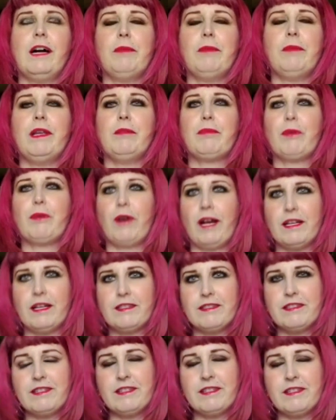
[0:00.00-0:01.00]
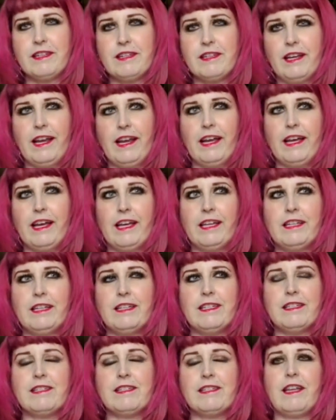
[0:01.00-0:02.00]
impressed
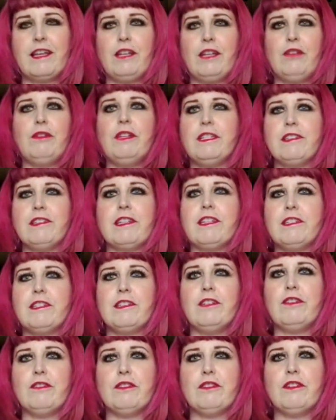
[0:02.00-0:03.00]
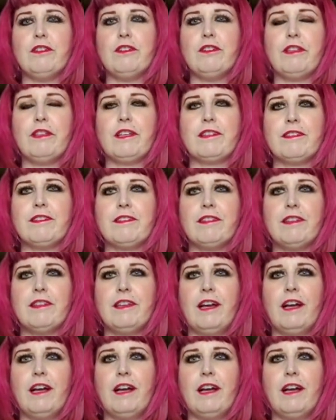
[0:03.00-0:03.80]
and said, "You need to continue to do this.